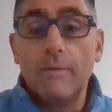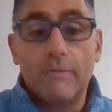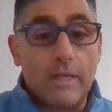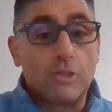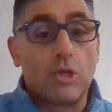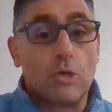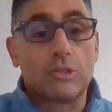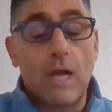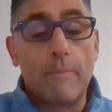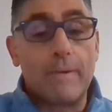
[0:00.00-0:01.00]
The insurance
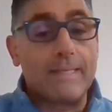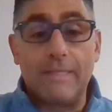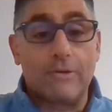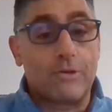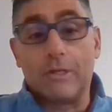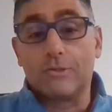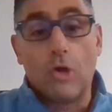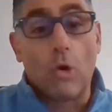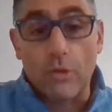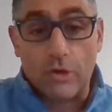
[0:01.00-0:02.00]
company is either going to
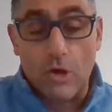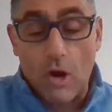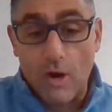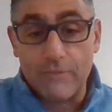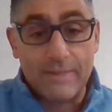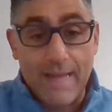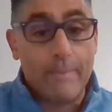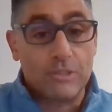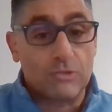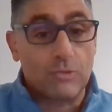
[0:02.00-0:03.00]
total the car if the
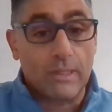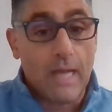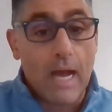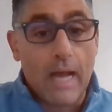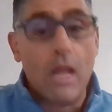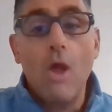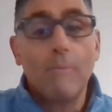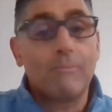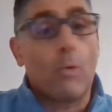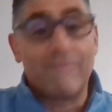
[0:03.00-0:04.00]
damage is really high
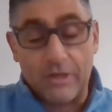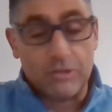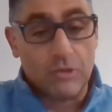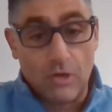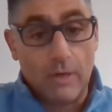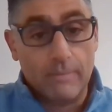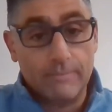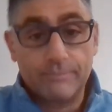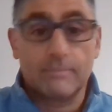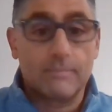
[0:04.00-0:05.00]
or fix your car.
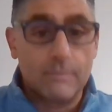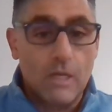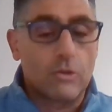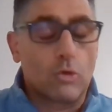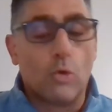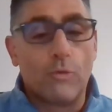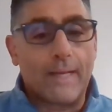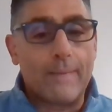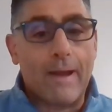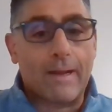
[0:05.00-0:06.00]
The cool thing
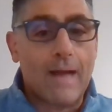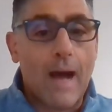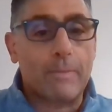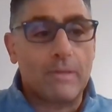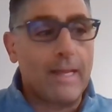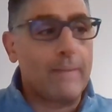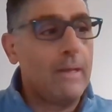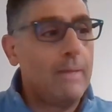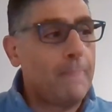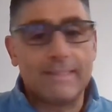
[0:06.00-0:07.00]
about a comp claim
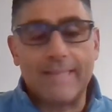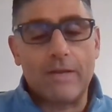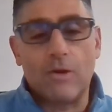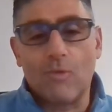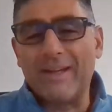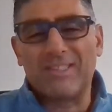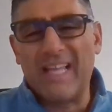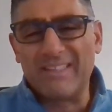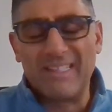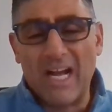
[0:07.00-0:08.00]
is that your rates
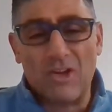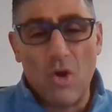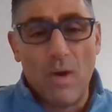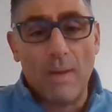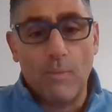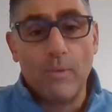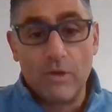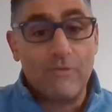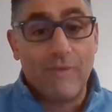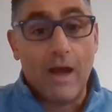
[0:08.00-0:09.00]
tend to not go up when
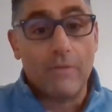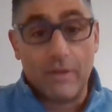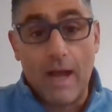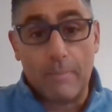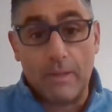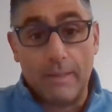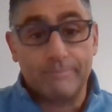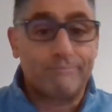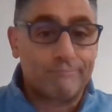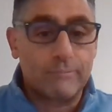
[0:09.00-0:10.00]
you file the comp claim.
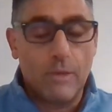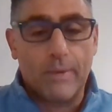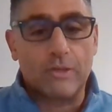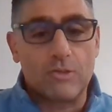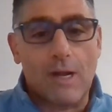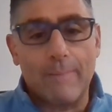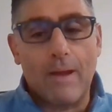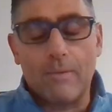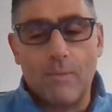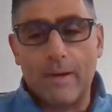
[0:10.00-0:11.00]
And we can talk
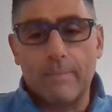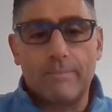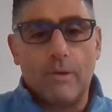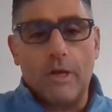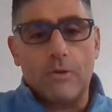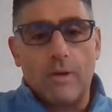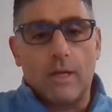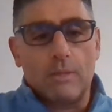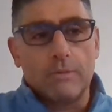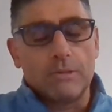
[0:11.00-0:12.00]
about where to put your
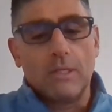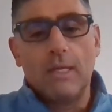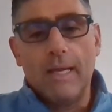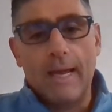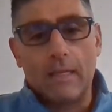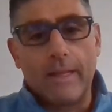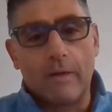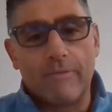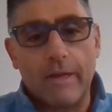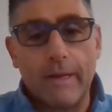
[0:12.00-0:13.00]
deductibles at a
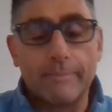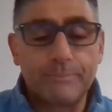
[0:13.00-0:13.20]
later video.